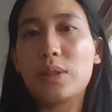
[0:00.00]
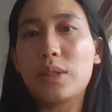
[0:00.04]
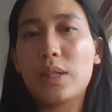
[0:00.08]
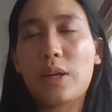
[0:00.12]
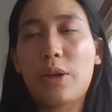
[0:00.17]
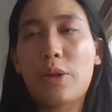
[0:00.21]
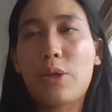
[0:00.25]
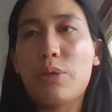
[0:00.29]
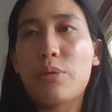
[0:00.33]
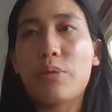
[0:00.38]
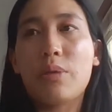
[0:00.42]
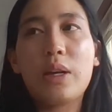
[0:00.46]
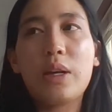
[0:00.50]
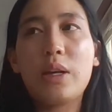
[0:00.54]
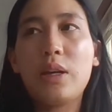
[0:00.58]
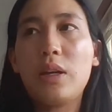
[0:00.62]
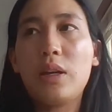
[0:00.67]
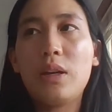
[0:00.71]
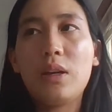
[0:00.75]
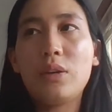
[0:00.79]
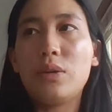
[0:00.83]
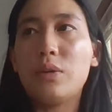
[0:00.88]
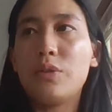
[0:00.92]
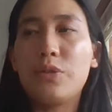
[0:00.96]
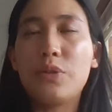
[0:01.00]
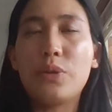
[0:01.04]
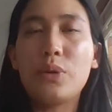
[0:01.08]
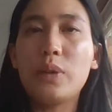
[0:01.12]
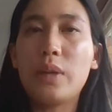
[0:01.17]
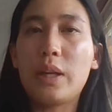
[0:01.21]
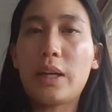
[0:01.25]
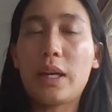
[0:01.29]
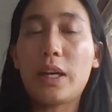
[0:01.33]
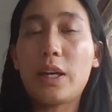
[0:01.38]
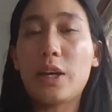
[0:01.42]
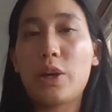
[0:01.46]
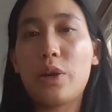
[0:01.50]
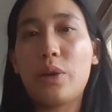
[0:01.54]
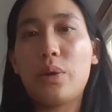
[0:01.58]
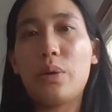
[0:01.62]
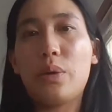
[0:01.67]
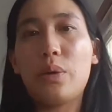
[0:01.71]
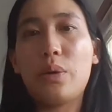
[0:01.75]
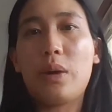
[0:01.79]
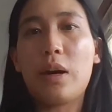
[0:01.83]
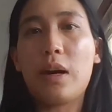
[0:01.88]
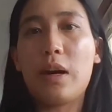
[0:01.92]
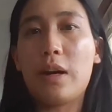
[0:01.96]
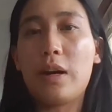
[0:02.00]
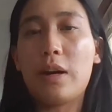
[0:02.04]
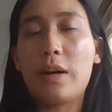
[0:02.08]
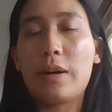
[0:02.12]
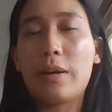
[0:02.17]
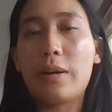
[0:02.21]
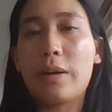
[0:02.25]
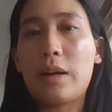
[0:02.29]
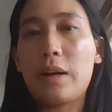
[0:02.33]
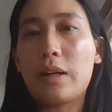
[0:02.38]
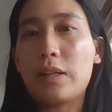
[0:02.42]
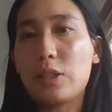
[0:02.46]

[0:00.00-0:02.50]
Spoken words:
like 3 or 4, like, I don't know,